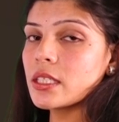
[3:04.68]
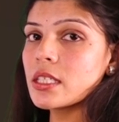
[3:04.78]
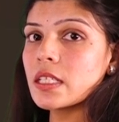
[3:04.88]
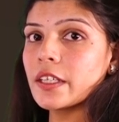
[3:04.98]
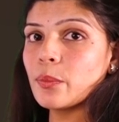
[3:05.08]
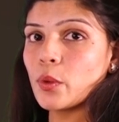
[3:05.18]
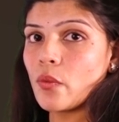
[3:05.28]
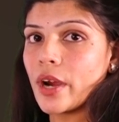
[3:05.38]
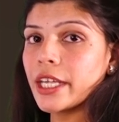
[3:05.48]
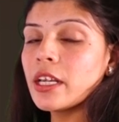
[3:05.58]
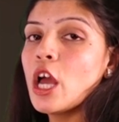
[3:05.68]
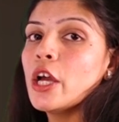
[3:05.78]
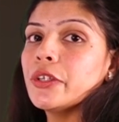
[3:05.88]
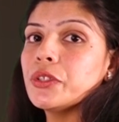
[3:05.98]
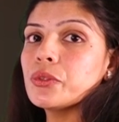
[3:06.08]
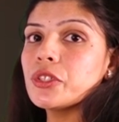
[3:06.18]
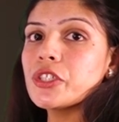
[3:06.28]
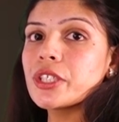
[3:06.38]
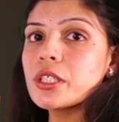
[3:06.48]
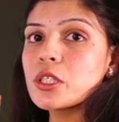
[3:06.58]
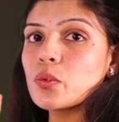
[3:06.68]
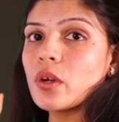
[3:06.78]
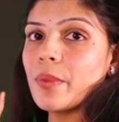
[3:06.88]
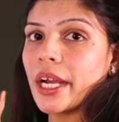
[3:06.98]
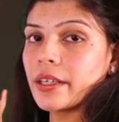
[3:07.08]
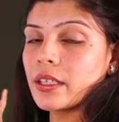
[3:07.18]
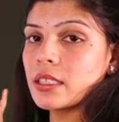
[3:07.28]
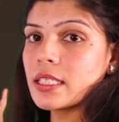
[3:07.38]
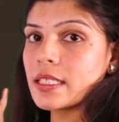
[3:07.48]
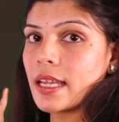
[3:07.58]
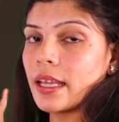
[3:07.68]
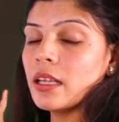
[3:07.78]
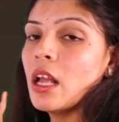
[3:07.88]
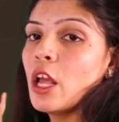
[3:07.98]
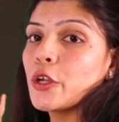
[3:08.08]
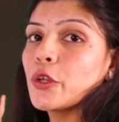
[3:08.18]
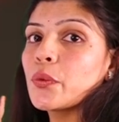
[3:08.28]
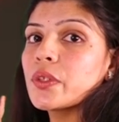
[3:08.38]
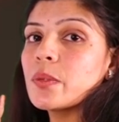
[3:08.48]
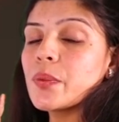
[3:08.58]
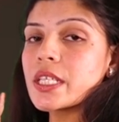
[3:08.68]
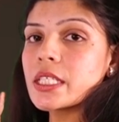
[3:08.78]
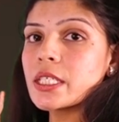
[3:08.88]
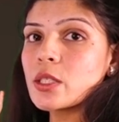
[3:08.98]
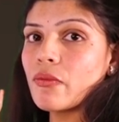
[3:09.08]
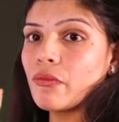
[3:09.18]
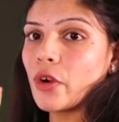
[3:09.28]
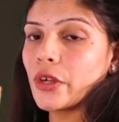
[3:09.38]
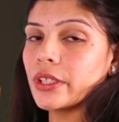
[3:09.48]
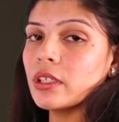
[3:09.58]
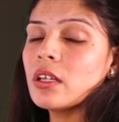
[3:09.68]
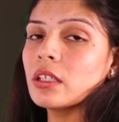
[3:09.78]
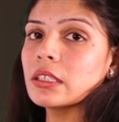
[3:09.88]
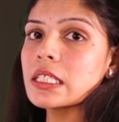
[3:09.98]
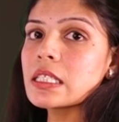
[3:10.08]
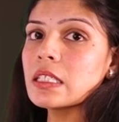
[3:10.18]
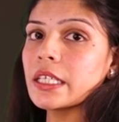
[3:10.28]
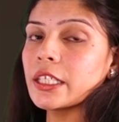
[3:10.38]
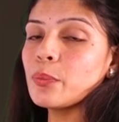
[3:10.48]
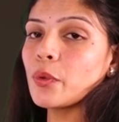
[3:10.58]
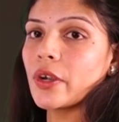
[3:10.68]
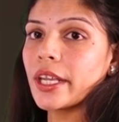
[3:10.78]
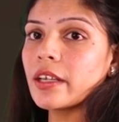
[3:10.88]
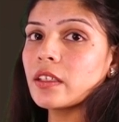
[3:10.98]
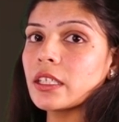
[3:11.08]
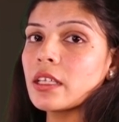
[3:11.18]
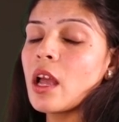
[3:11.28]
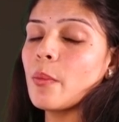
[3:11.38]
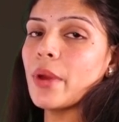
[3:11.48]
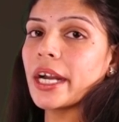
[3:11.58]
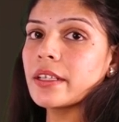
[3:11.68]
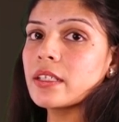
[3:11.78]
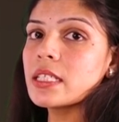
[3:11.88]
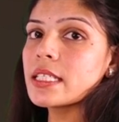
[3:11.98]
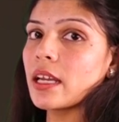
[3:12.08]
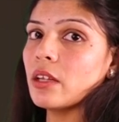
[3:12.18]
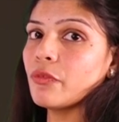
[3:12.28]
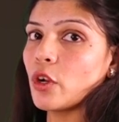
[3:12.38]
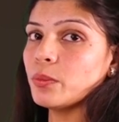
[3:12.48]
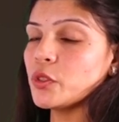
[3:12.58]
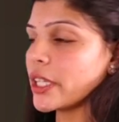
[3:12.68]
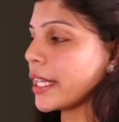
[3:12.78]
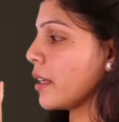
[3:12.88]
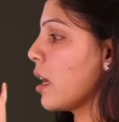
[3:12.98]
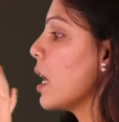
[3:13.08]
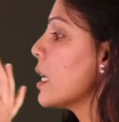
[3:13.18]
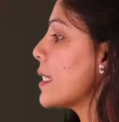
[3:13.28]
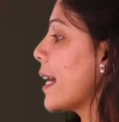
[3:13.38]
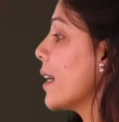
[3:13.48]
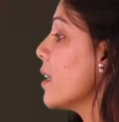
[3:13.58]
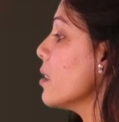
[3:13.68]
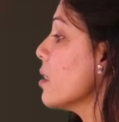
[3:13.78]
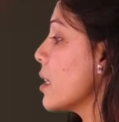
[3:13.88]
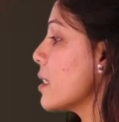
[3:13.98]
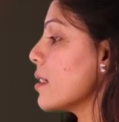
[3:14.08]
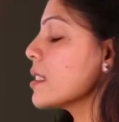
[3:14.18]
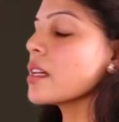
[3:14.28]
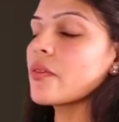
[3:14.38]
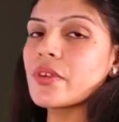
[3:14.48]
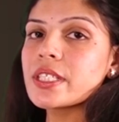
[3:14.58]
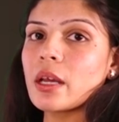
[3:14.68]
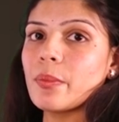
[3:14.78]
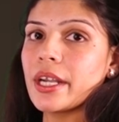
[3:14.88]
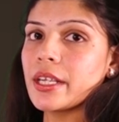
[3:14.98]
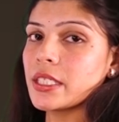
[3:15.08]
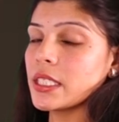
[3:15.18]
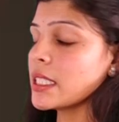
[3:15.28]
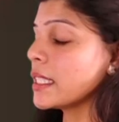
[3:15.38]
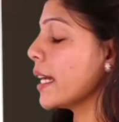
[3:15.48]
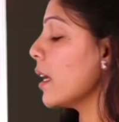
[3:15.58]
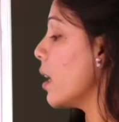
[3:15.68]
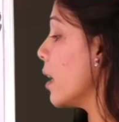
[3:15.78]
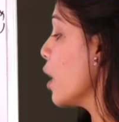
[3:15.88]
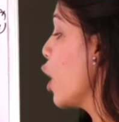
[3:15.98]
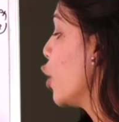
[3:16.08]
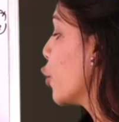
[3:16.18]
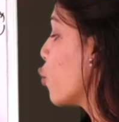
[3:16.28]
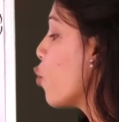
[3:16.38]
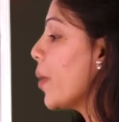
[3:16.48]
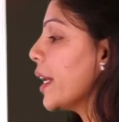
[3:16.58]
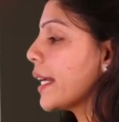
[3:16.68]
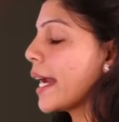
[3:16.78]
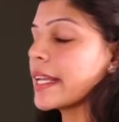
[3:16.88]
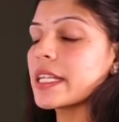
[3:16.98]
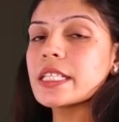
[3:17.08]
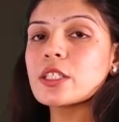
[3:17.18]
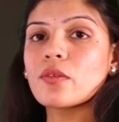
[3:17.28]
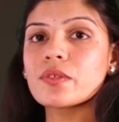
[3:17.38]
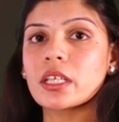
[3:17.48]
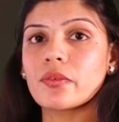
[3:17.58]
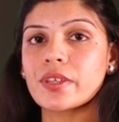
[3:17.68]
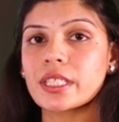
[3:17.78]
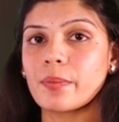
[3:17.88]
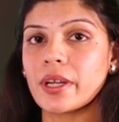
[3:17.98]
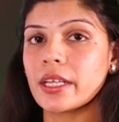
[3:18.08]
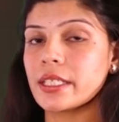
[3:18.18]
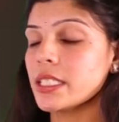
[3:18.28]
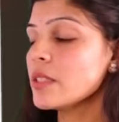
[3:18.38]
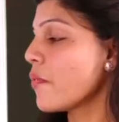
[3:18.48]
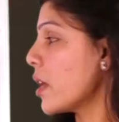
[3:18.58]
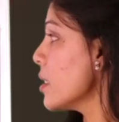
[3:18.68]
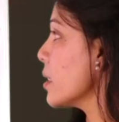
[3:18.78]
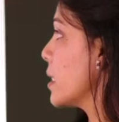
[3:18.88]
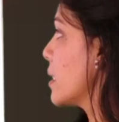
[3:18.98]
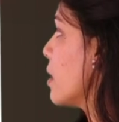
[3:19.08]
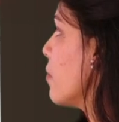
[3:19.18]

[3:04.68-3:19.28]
this layer provides nutrition to a bacterial cell. Due to the presence of water, this layer protects the bacterial cell from drying. Second is the surface appendages. There are 2 main categories of surface appendages. First is the